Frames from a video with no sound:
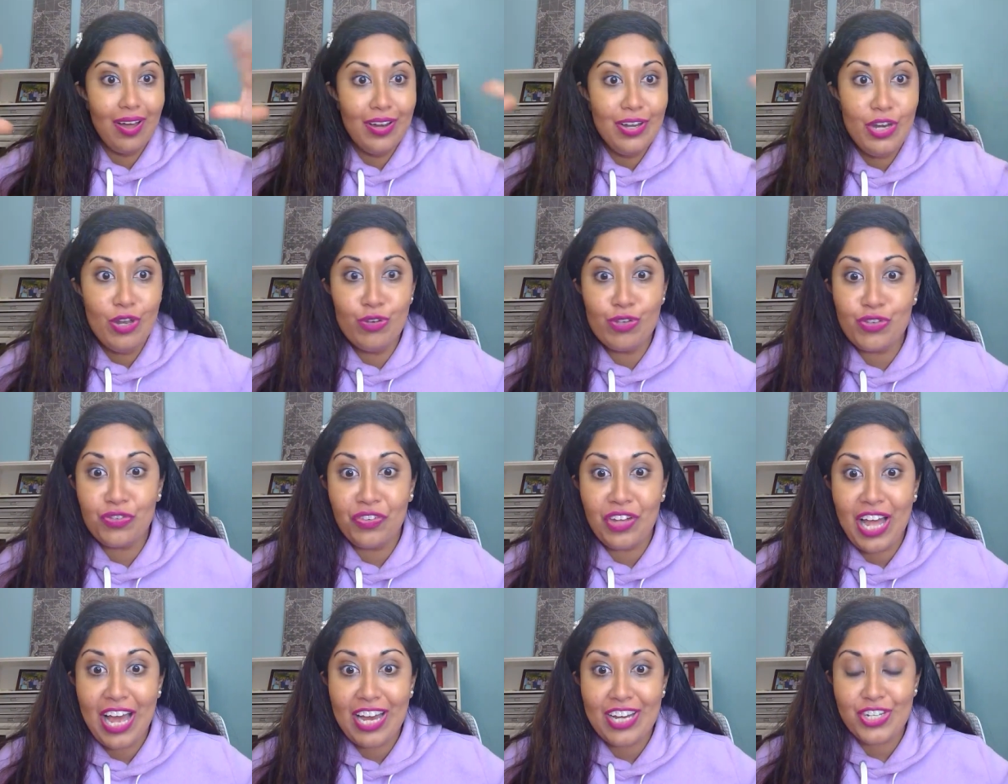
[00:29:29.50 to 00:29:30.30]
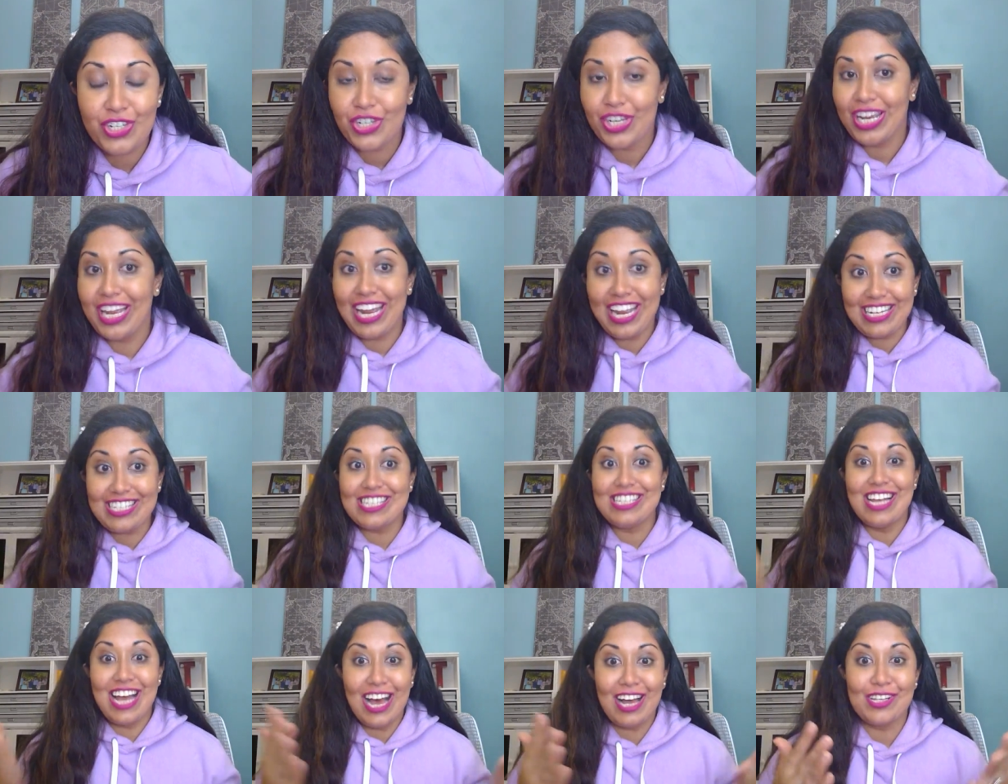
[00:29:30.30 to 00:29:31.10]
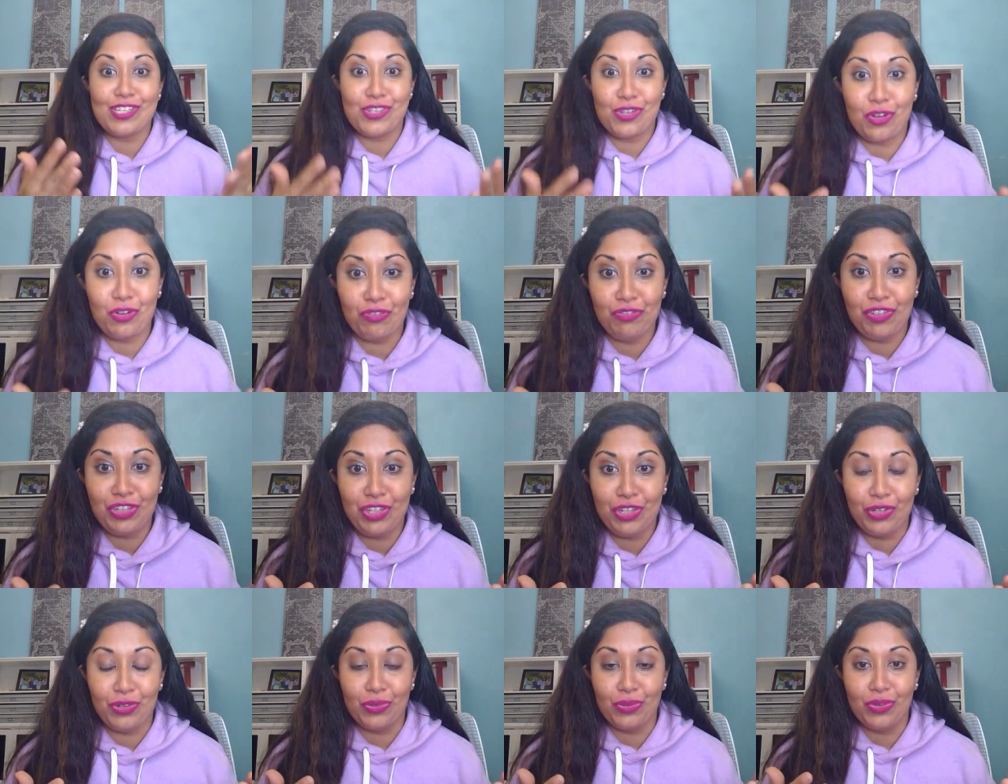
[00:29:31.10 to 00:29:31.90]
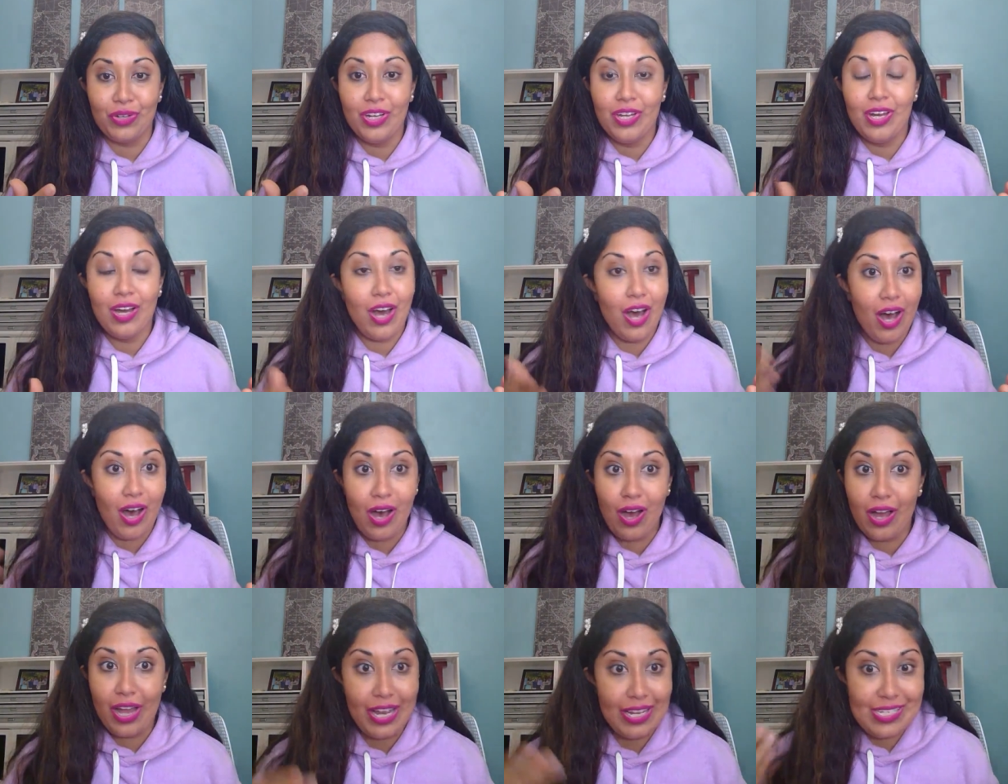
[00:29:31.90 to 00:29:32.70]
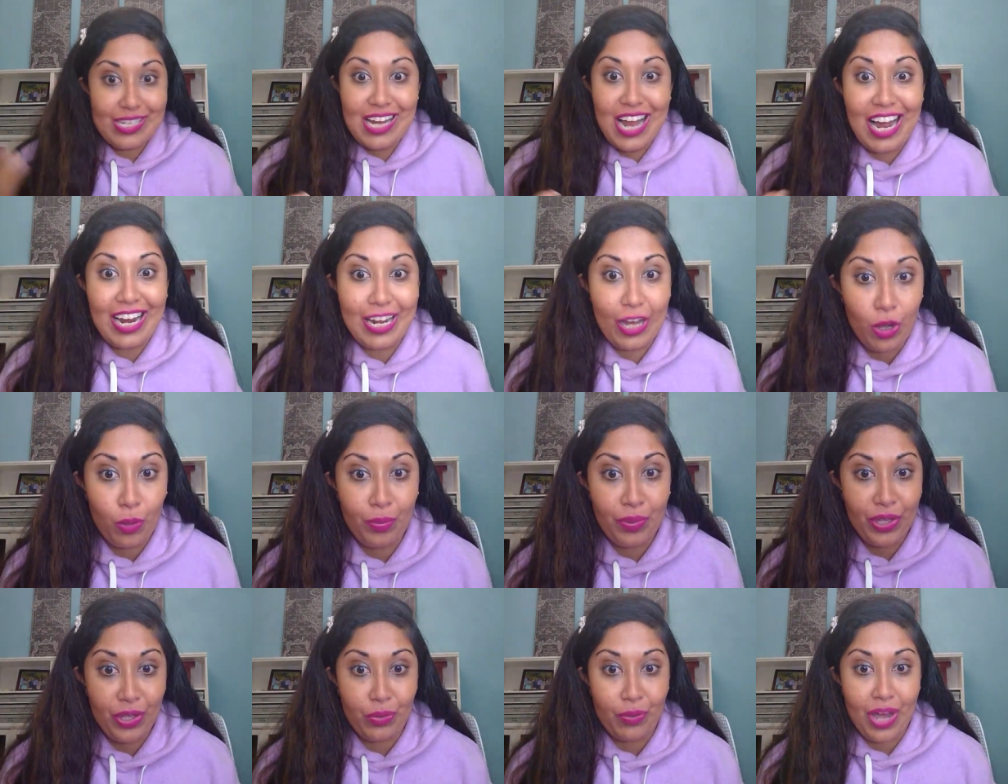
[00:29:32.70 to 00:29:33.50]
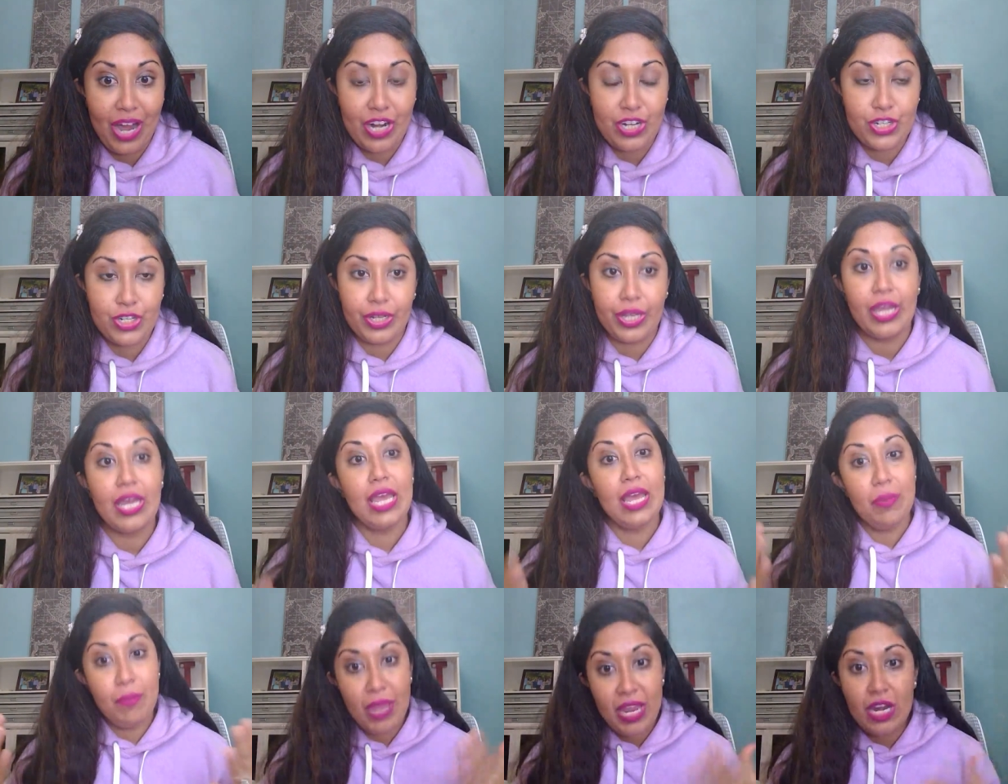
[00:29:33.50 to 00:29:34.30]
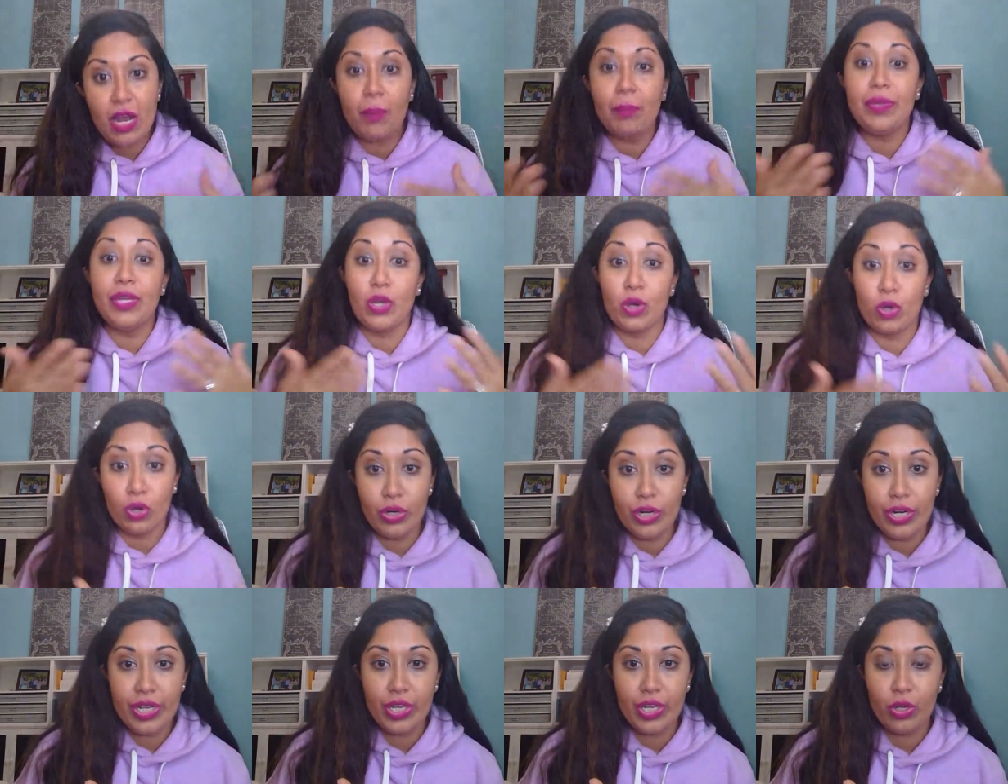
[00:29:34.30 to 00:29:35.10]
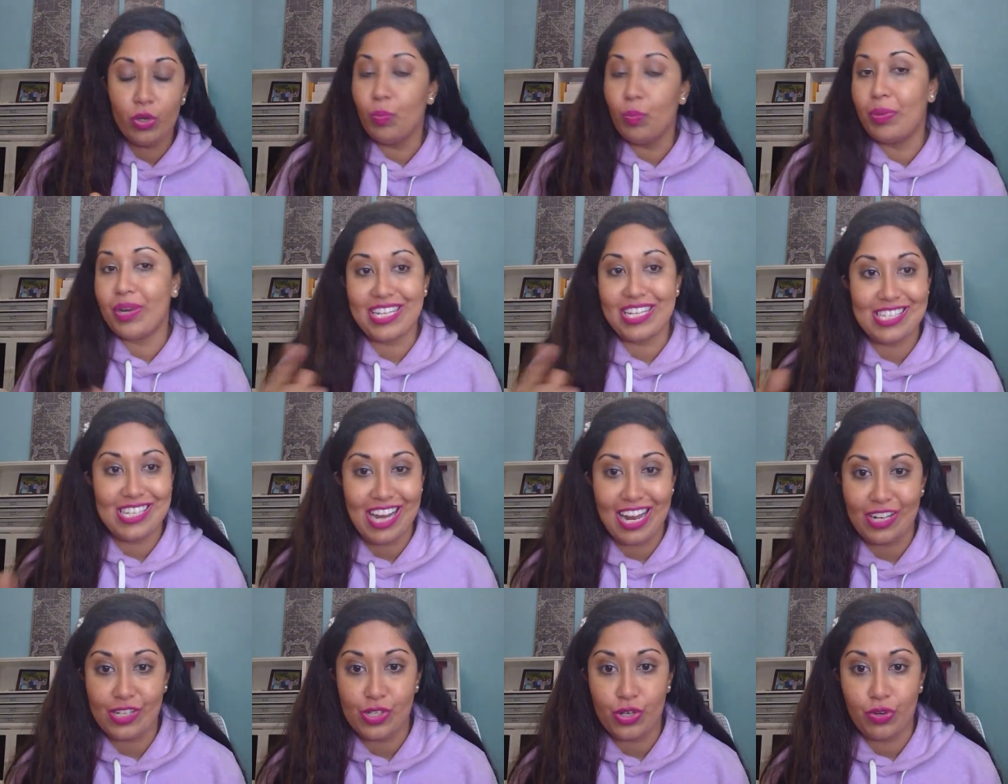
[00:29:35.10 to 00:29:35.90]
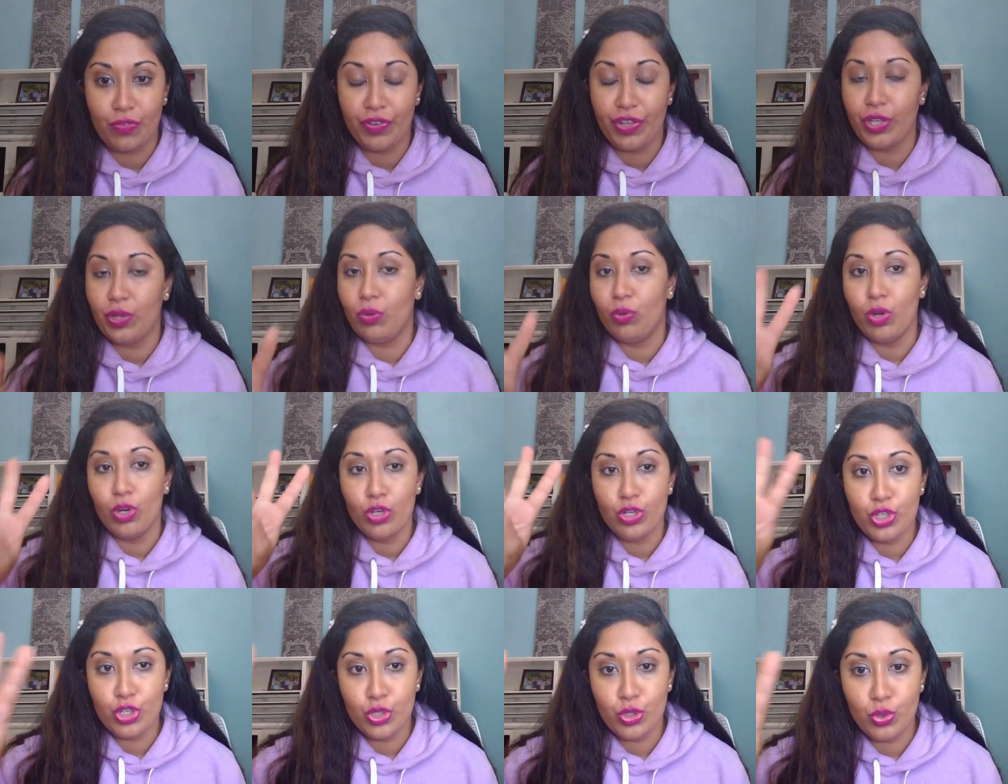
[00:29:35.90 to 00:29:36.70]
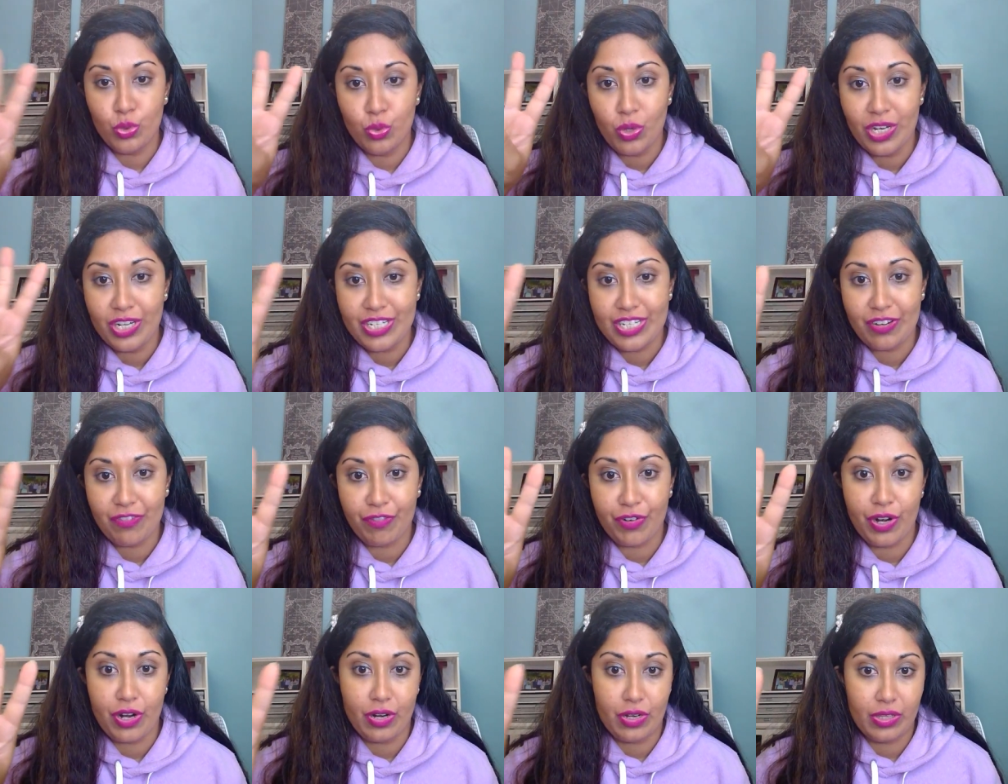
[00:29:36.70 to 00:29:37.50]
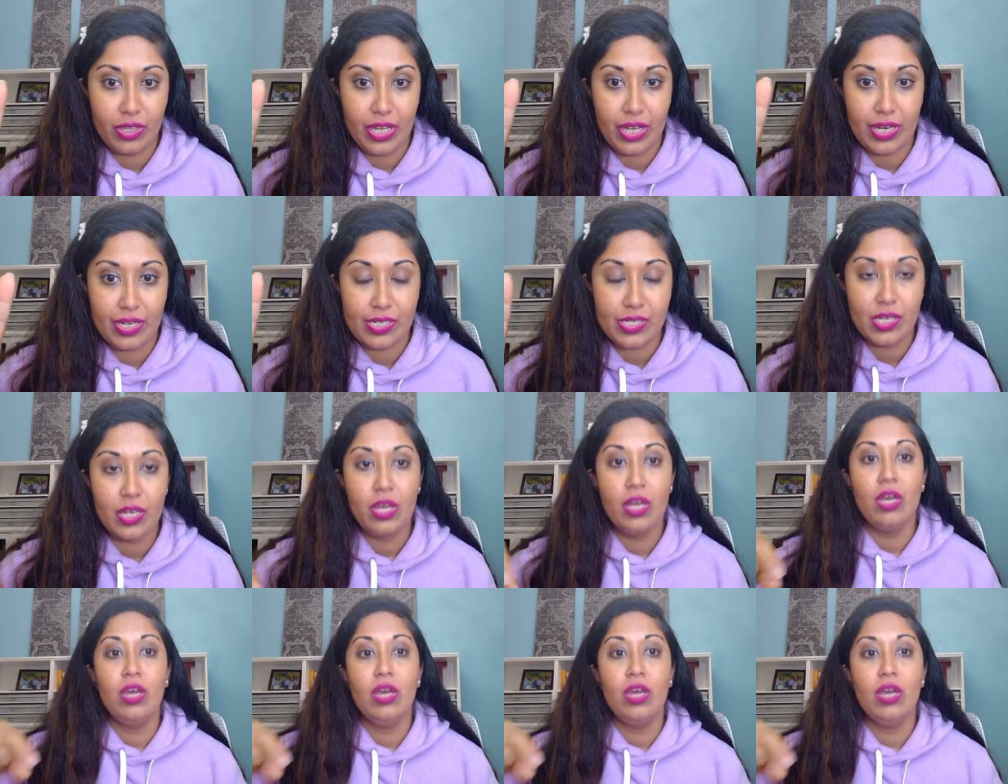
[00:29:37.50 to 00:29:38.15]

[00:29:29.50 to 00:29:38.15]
Newsflash, it's not serving you. Uh, it's not helping you actually. It may not be hurting you, but it's not serving you. Two different things.